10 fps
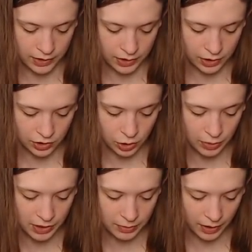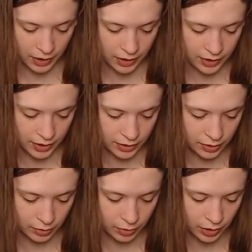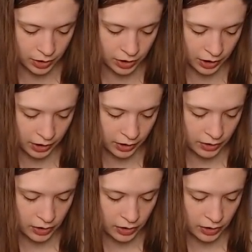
Visage, Ruin Spires, Central Bridge.